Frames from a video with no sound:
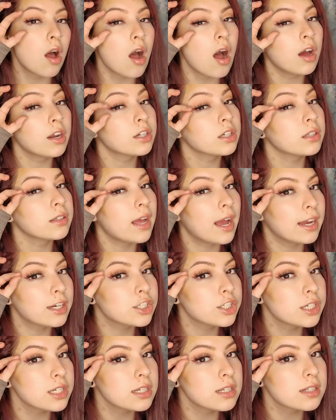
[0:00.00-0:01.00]
on your
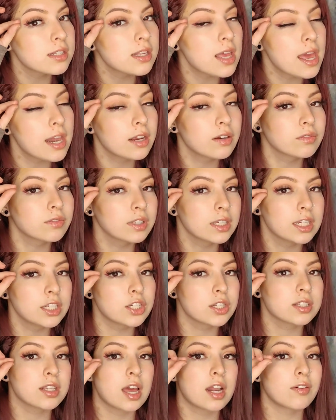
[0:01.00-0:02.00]
lashes and it really
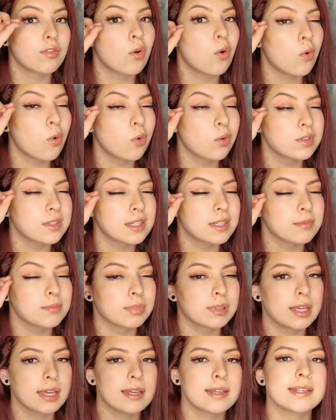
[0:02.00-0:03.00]
just kind of holds it in
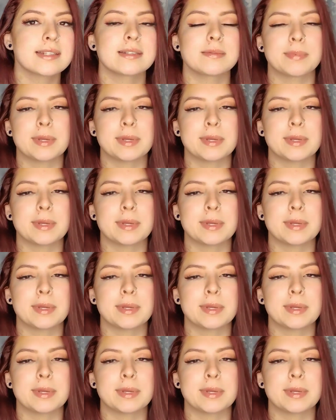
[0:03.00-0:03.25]
place,